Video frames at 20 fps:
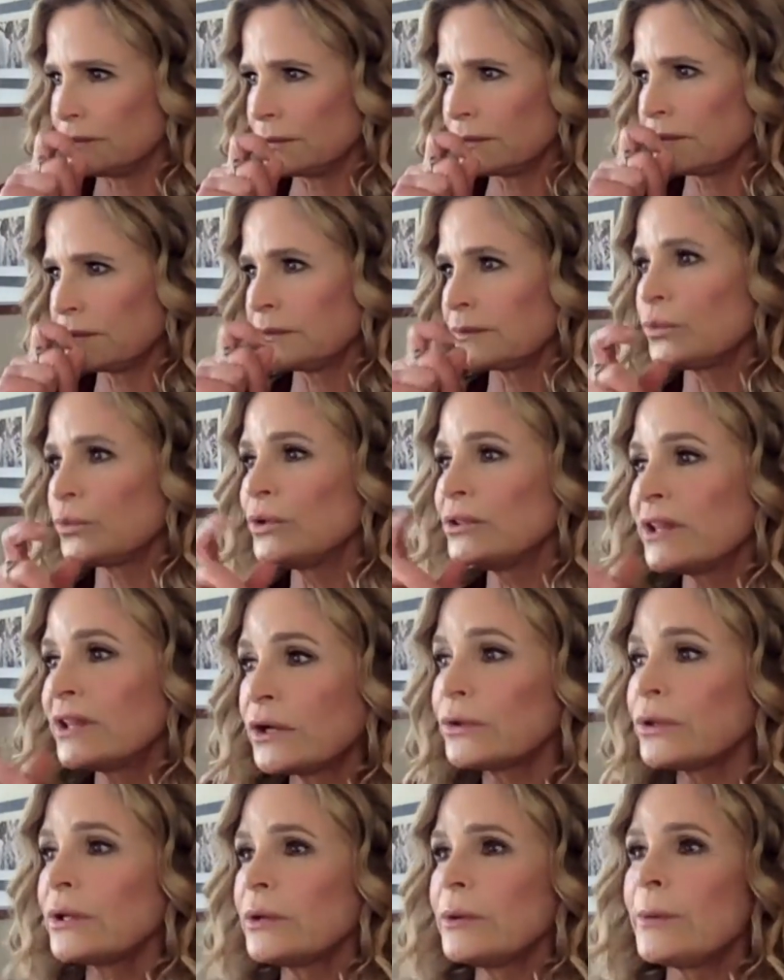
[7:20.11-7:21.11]
we
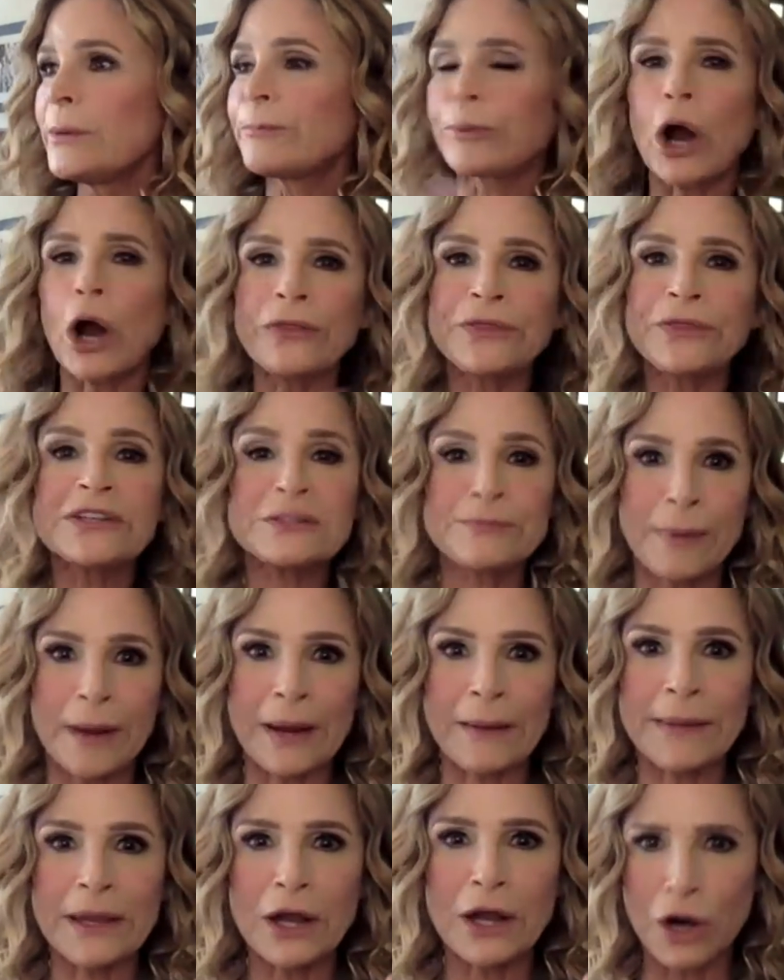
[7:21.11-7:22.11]
literally we brought this
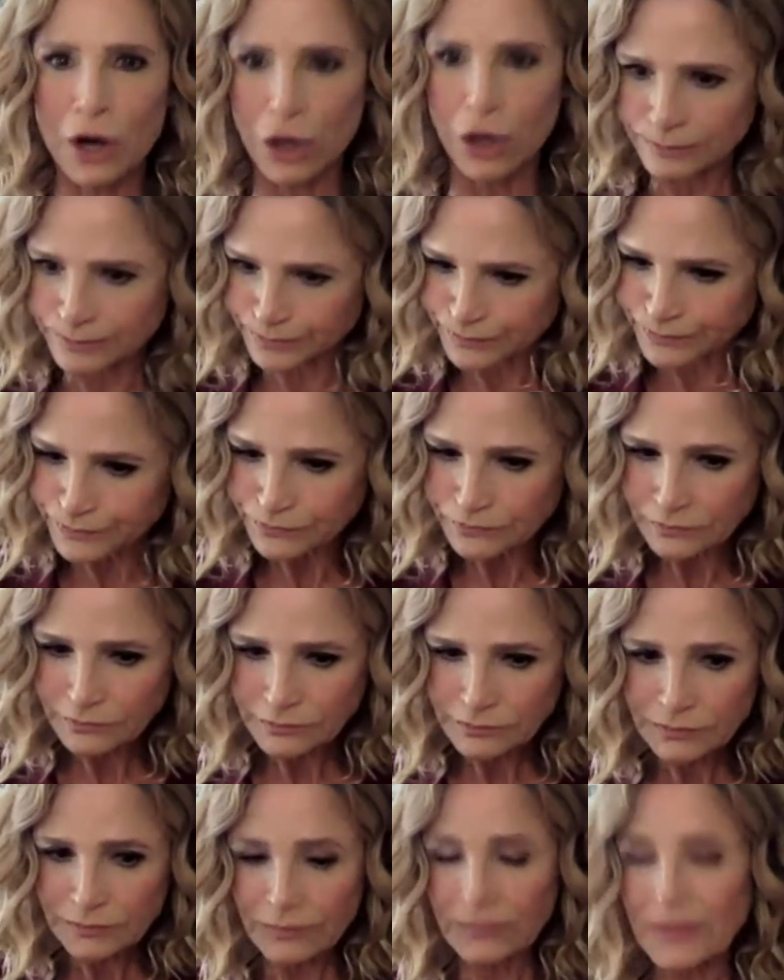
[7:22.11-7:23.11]
baby home.
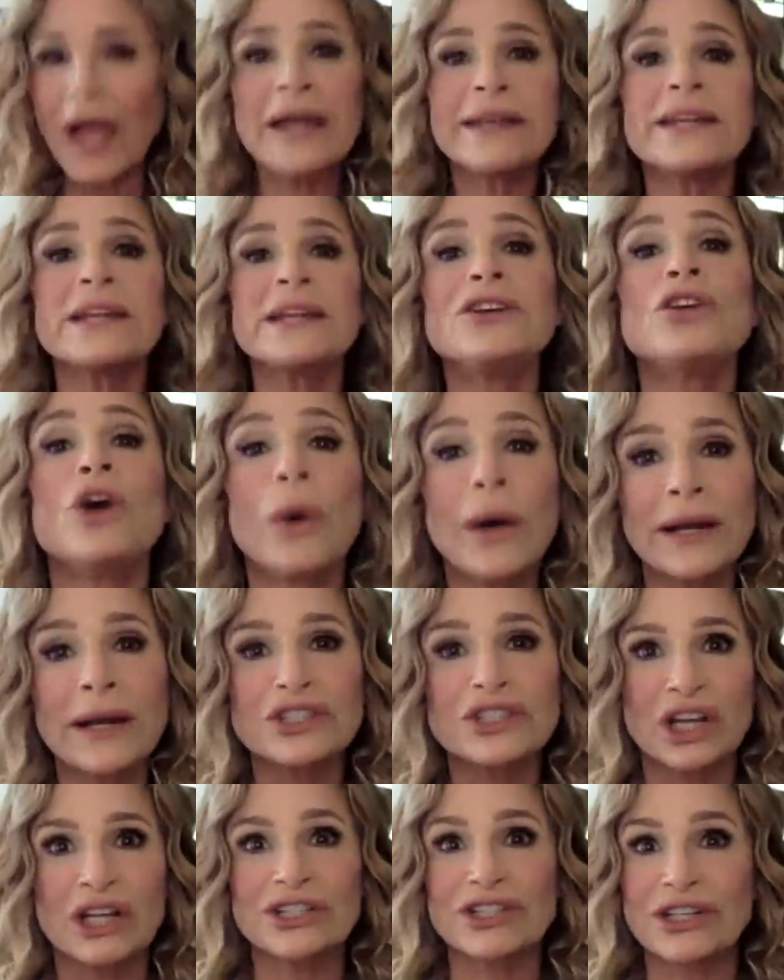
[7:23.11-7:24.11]
I didn't know how to
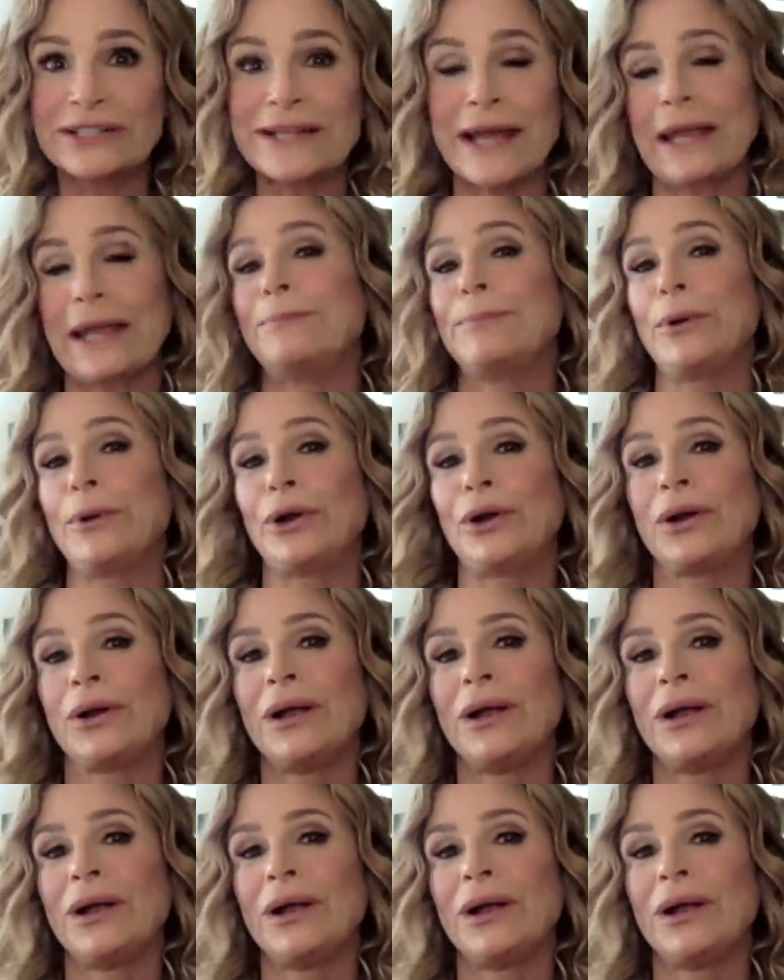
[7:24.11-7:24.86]
change a diaper.